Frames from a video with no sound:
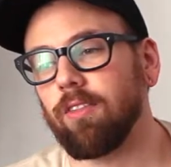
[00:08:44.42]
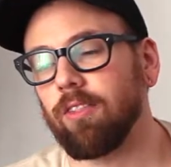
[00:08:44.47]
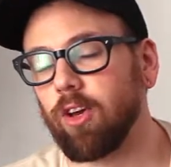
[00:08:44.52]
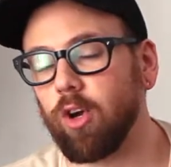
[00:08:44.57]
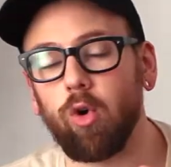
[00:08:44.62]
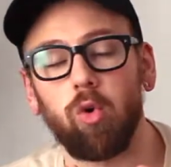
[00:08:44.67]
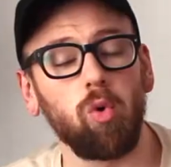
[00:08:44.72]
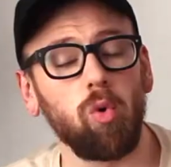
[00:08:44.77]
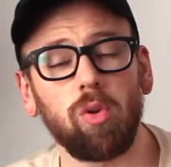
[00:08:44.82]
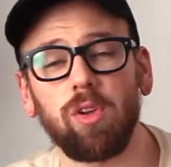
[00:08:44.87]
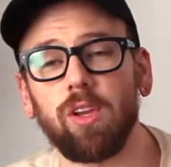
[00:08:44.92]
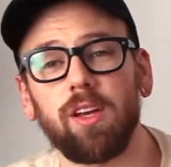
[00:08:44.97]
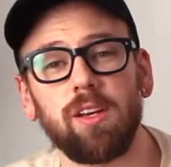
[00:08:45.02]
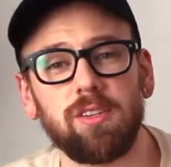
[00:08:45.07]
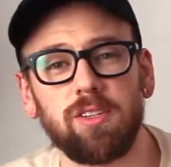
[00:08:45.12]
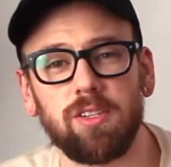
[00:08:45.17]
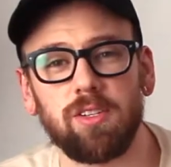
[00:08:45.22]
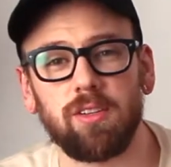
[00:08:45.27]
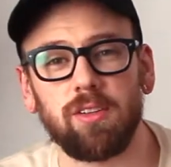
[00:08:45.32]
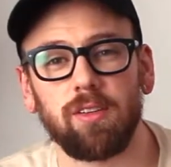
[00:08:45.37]

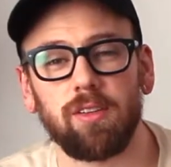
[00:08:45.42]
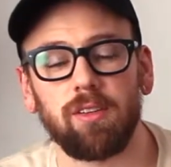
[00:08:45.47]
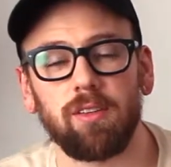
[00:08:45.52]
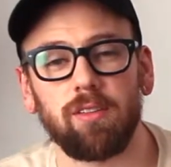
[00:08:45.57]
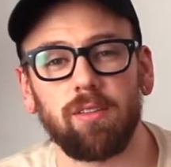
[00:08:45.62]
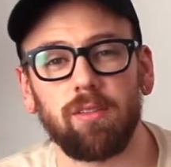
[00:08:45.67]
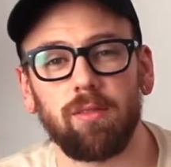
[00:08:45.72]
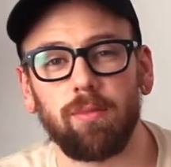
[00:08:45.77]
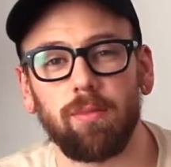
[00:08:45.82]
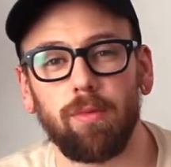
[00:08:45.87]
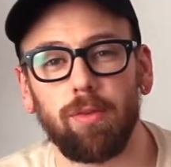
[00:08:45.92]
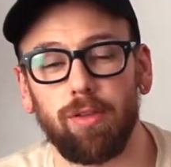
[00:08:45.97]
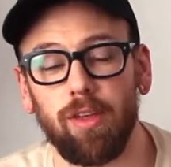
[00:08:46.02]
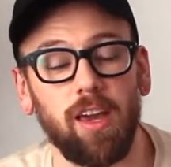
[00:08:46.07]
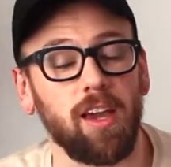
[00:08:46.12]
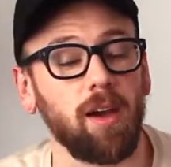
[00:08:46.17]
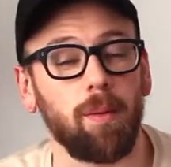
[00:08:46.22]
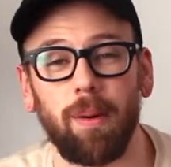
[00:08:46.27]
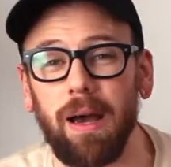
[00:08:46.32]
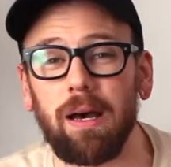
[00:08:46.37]
coolest
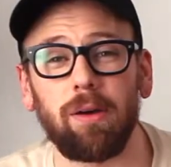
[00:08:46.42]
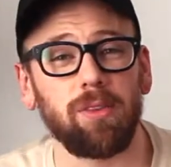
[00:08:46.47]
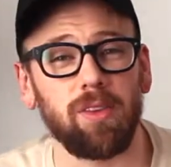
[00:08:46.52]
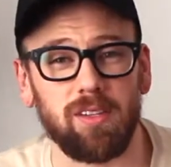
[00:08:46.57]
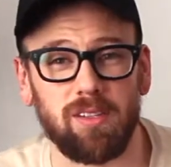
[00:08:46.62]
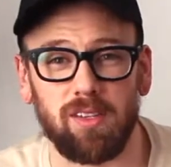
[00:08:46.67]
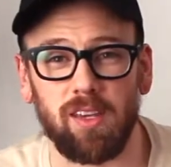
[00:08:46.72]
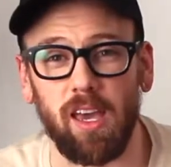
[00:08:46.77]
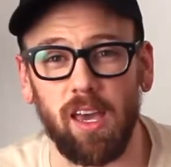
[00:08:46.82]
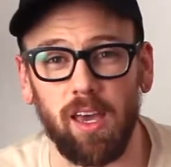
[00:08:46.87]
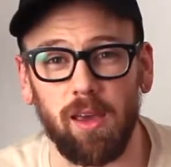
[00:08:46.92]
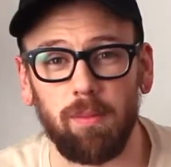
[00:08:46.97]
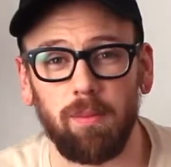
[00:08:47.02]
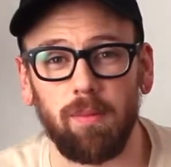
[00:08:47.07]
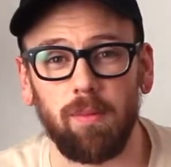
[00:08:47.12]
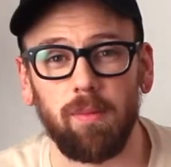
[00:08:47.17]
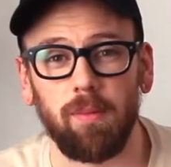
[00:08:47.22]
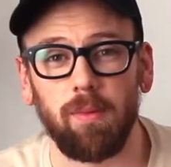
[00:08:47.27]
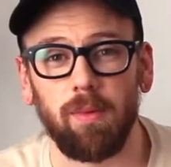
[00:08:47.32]
thing about this game